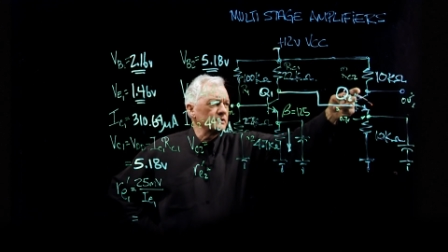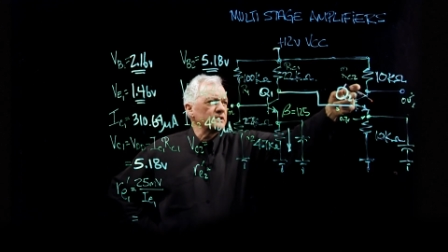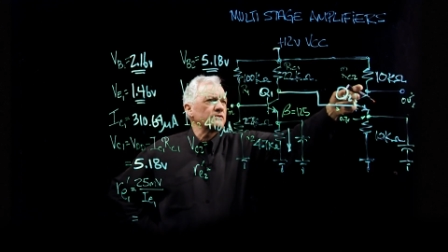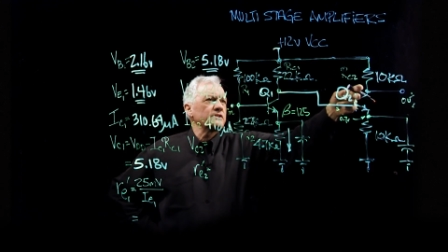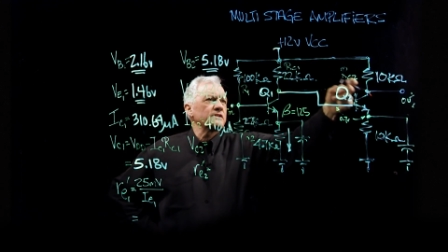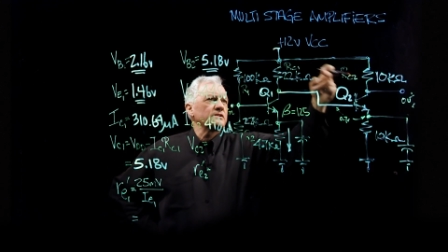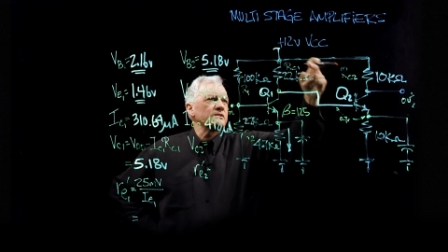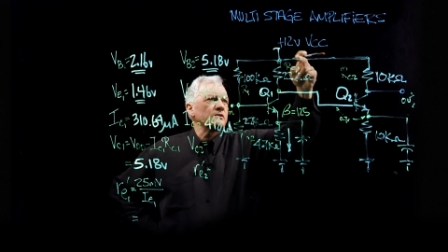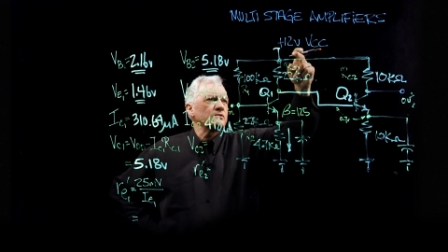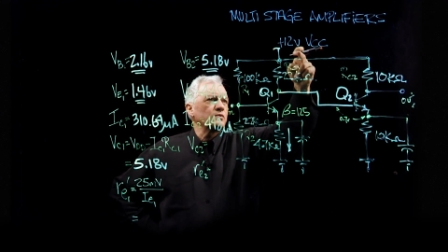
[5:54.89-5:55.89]
this
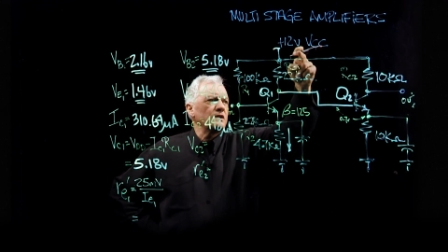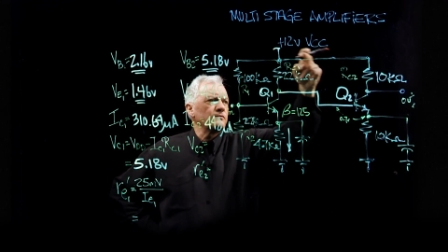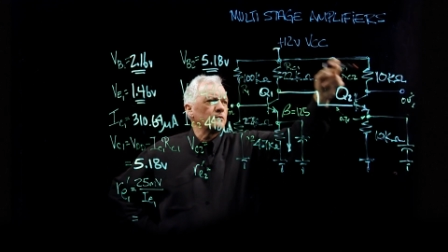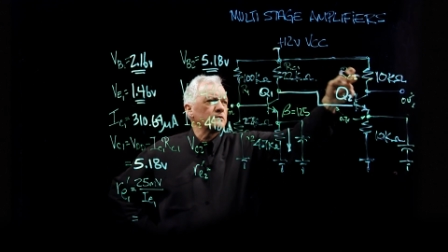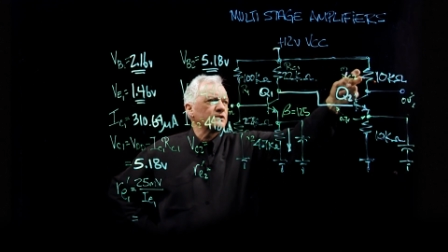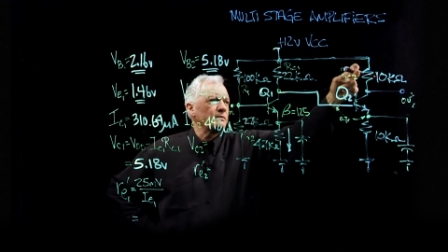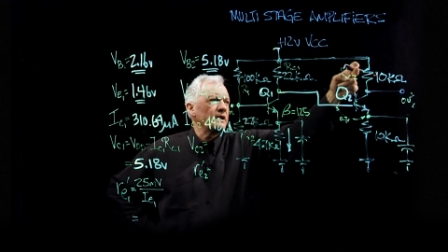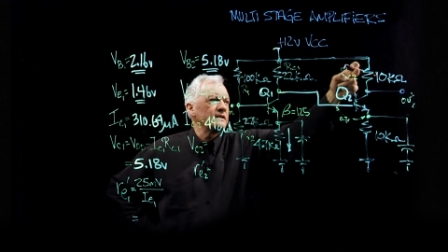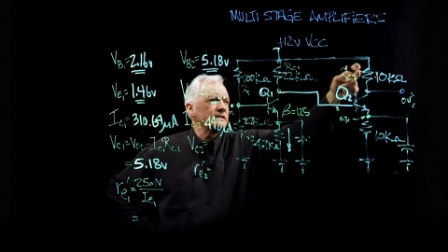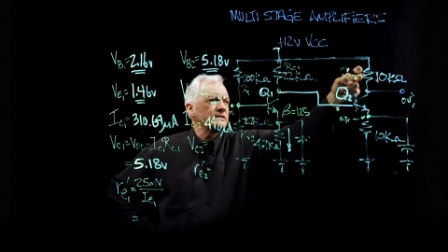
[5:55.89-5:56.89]
resistor, so 12 volts
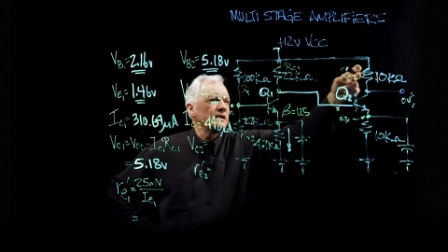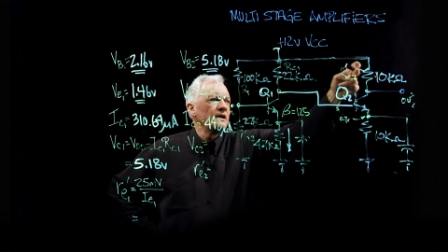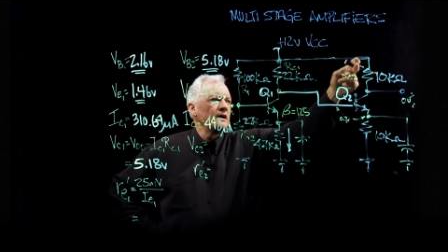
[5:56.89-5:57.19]
minus